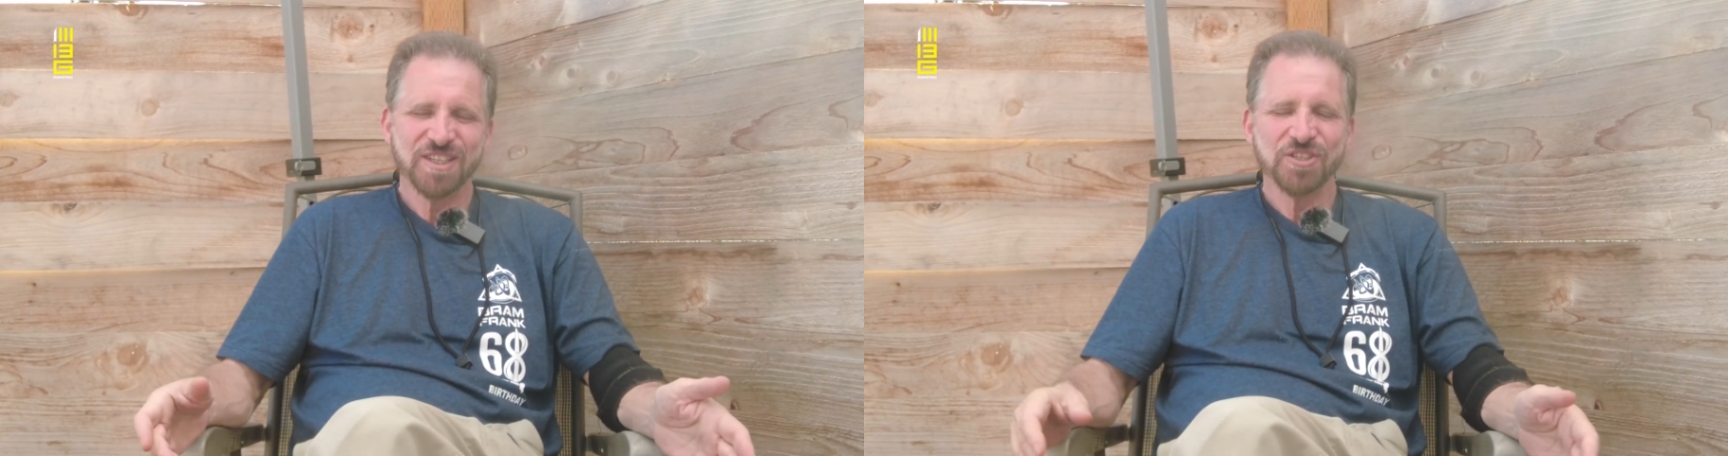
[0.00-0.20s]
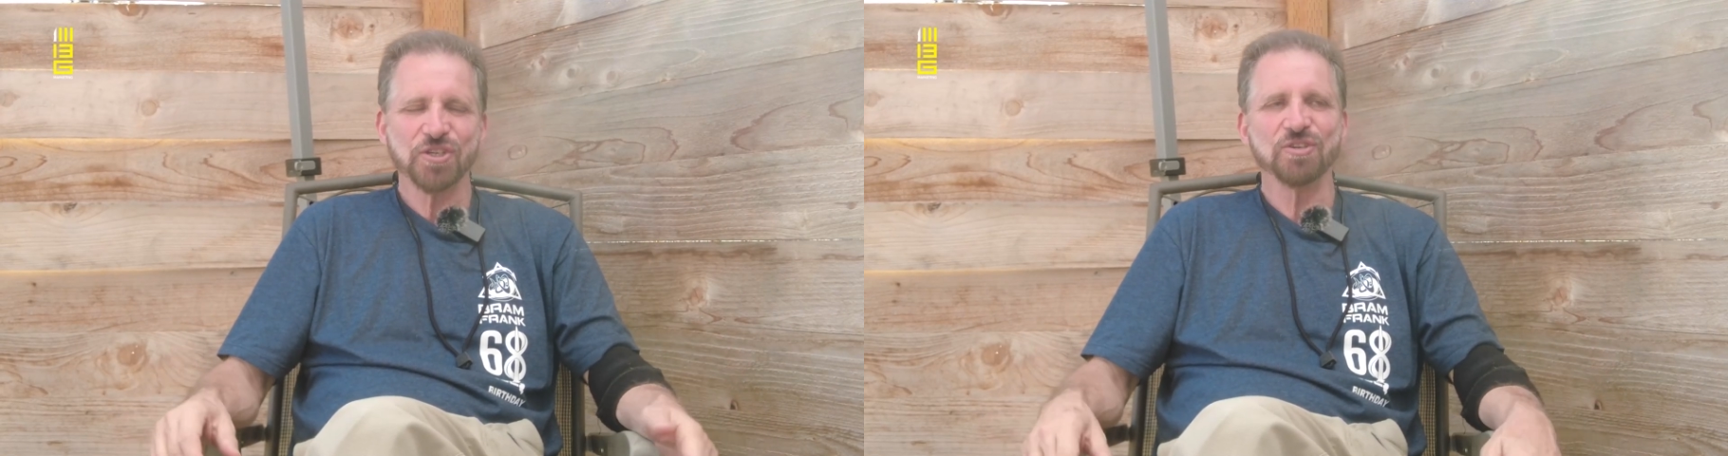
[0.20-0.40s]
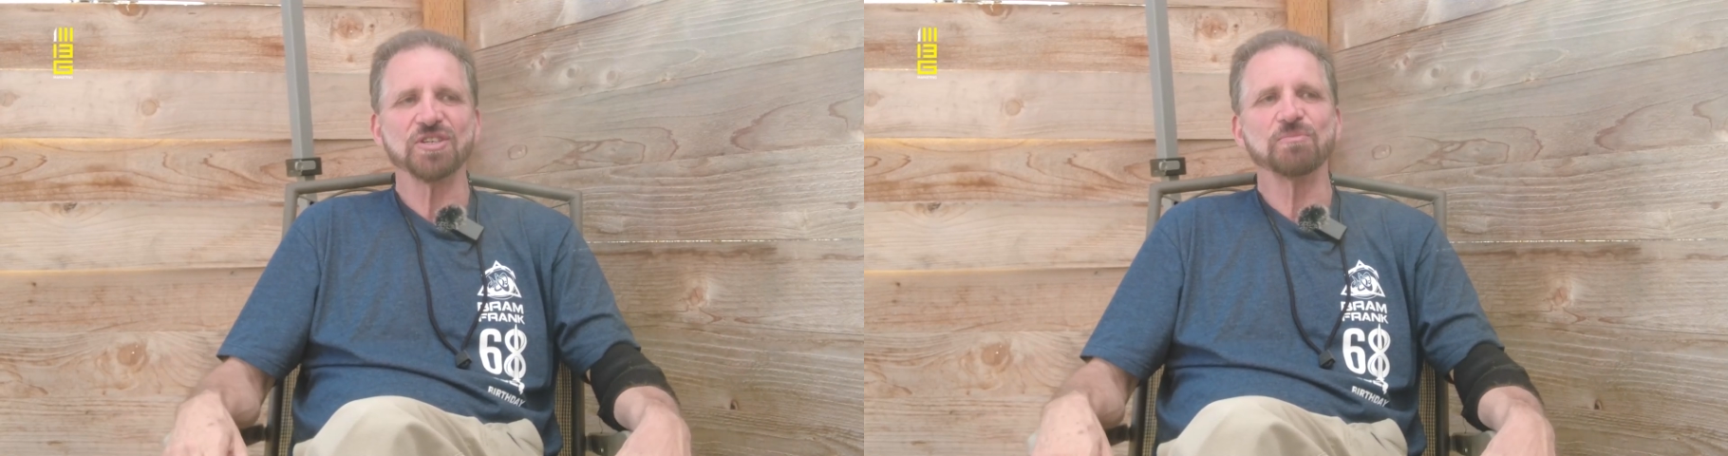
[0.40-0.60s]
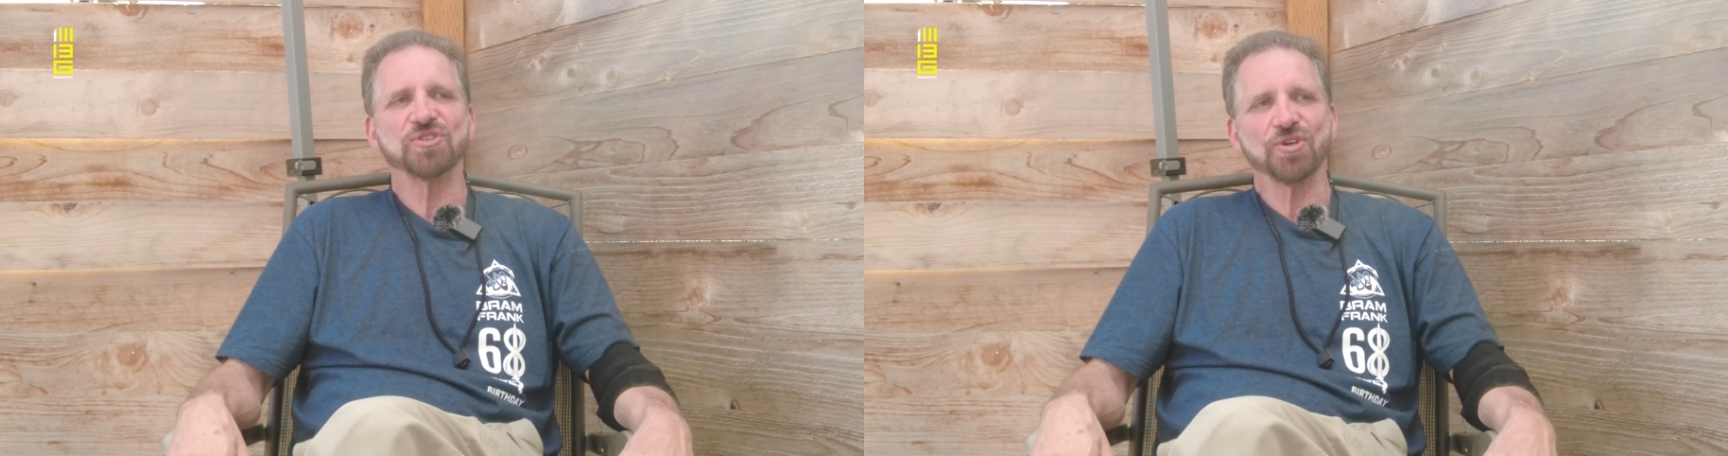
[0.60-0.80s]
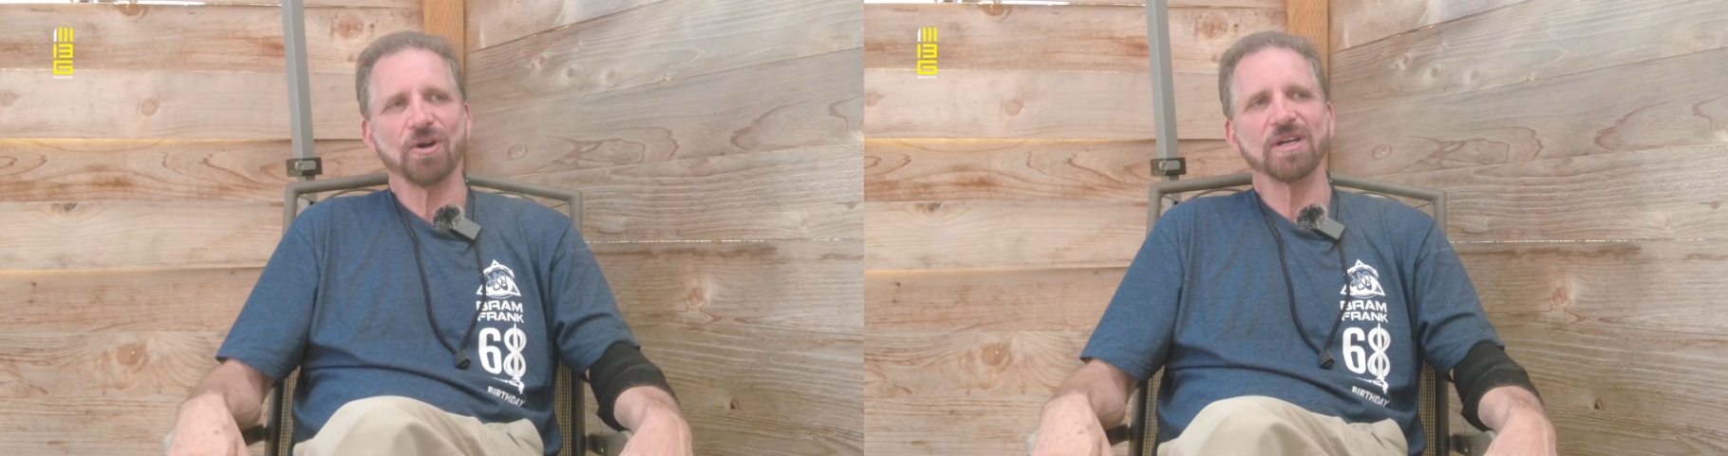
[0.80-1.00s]
She goes, I'm
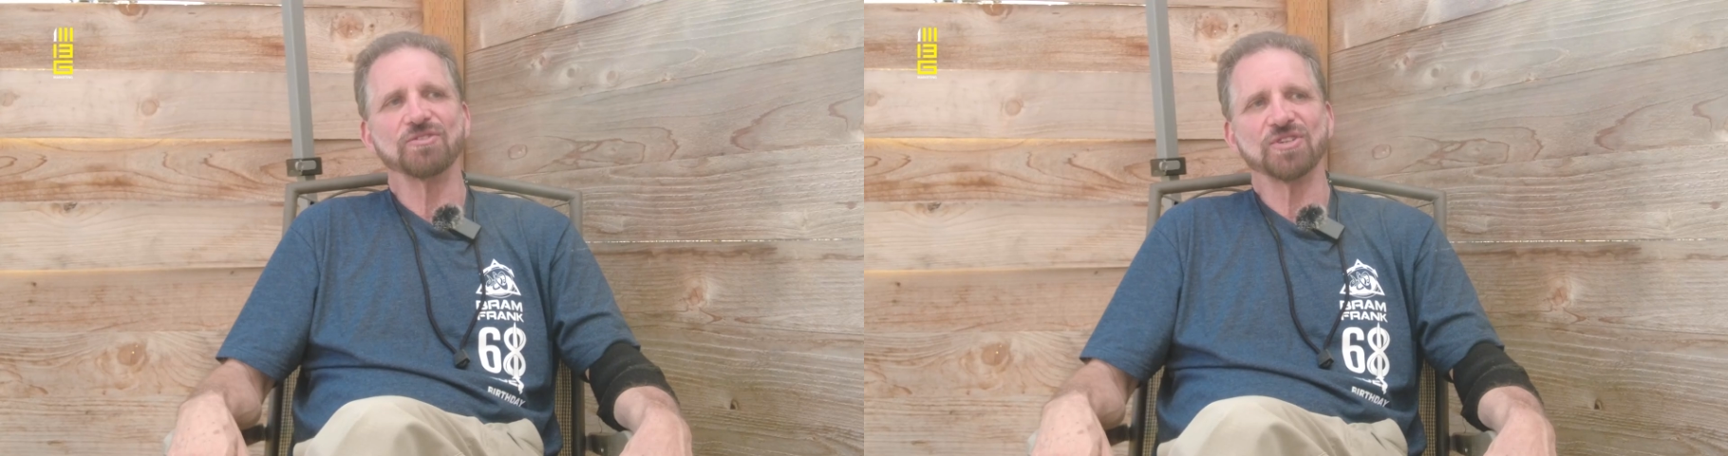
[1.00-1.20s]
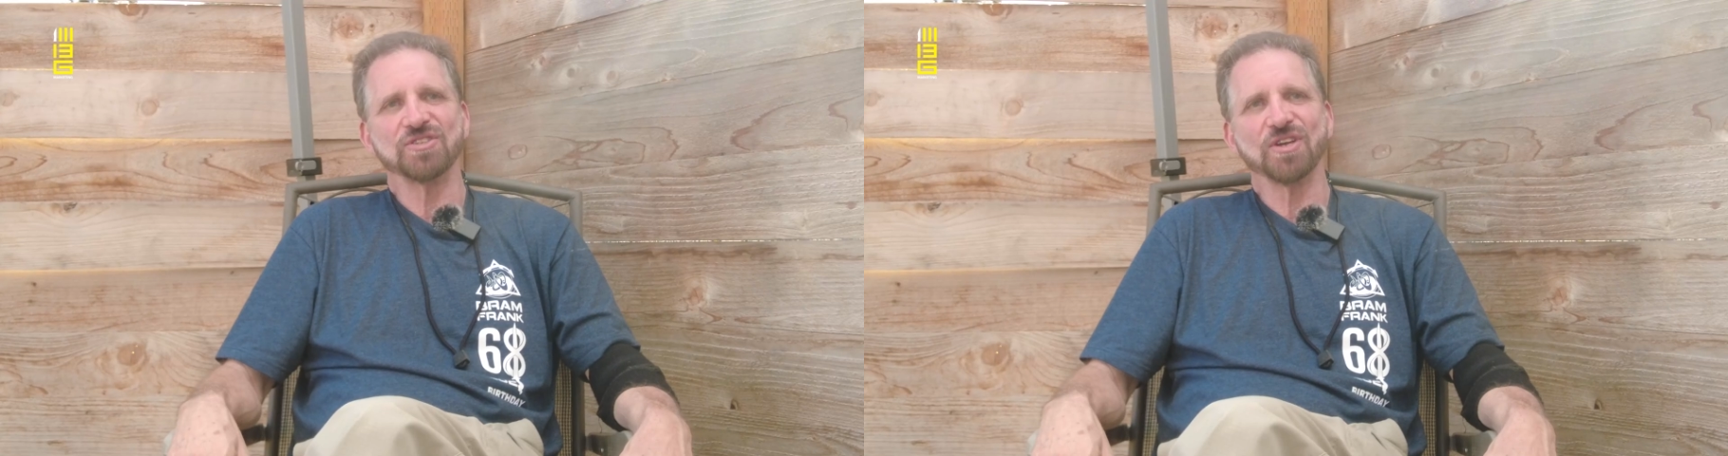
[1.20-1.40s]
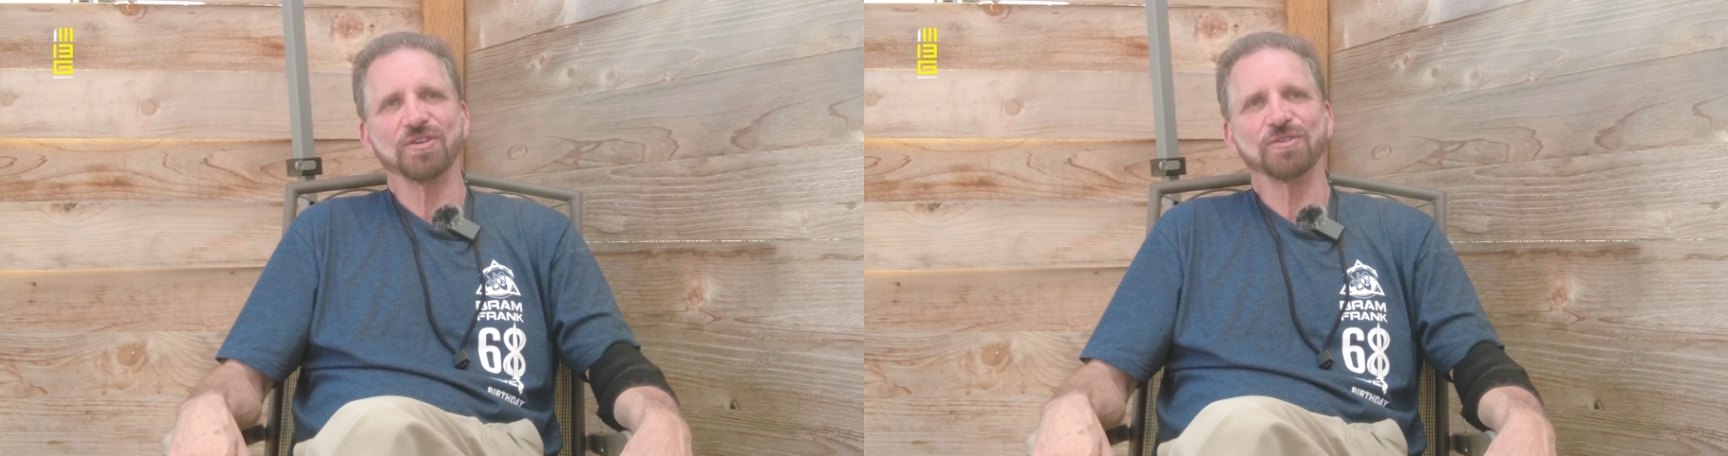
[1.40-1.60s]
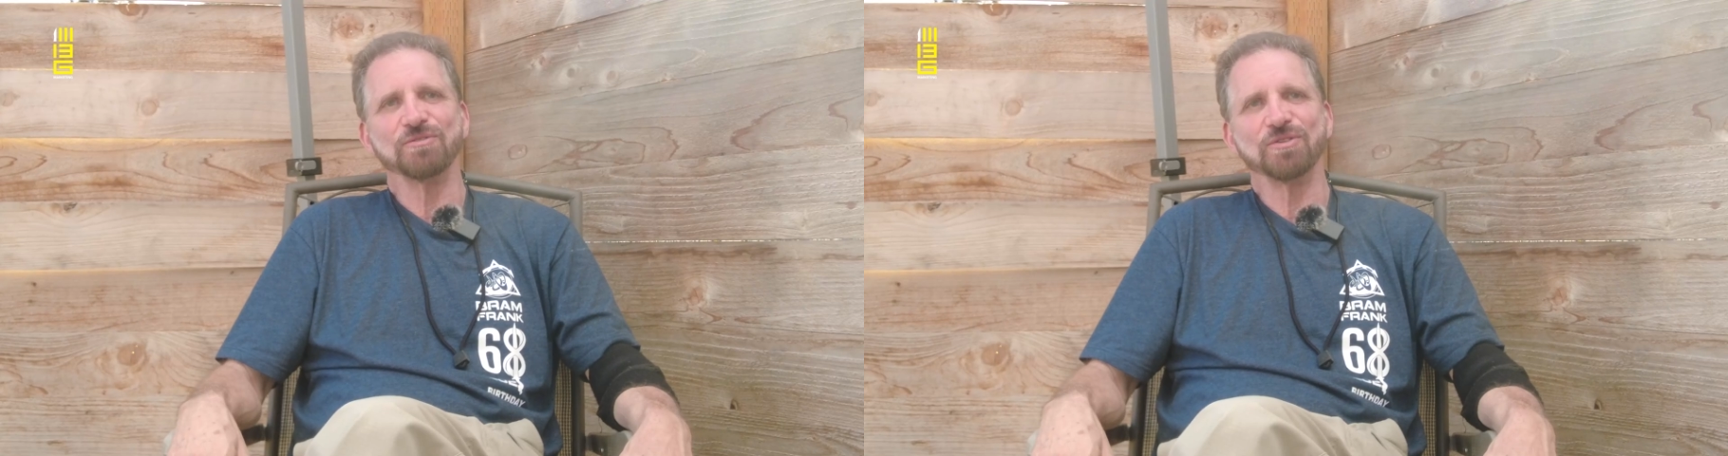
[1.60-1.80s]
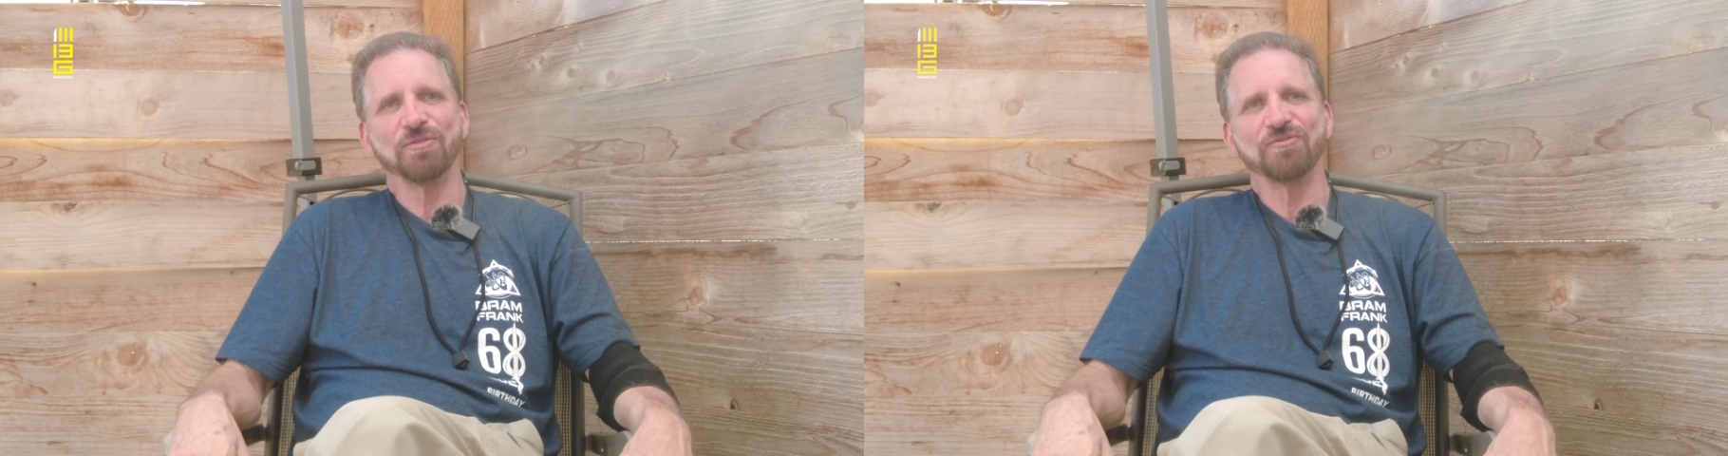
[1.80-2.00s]
sorry, I used to tell
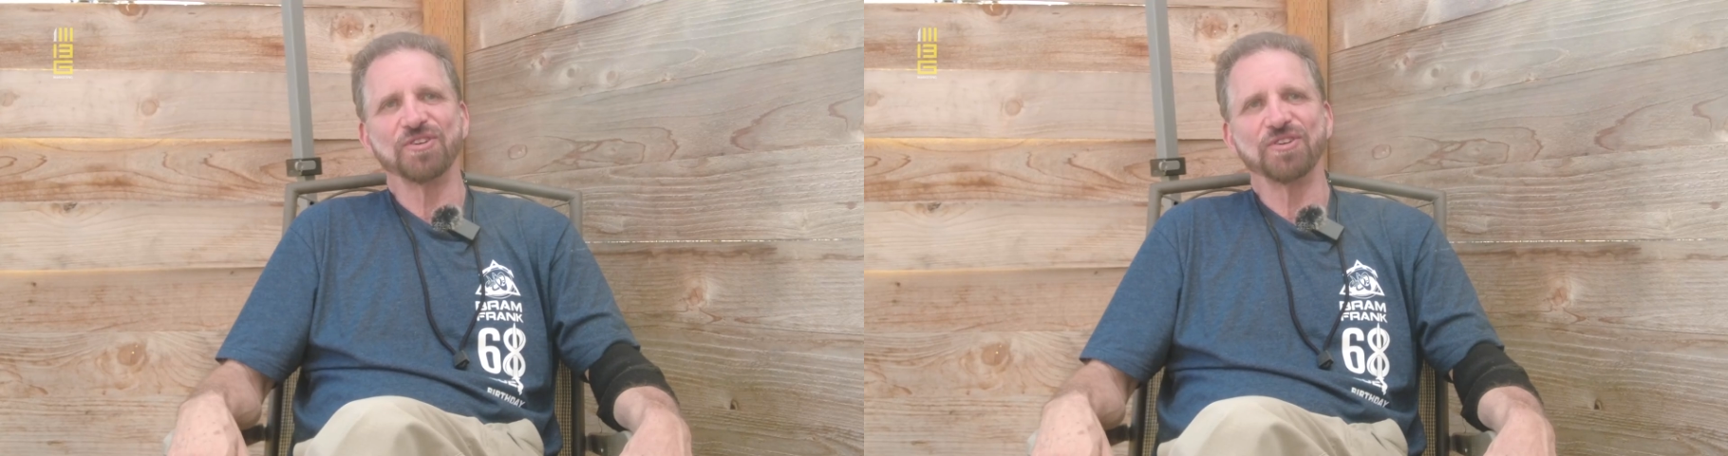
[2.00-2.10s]
you don't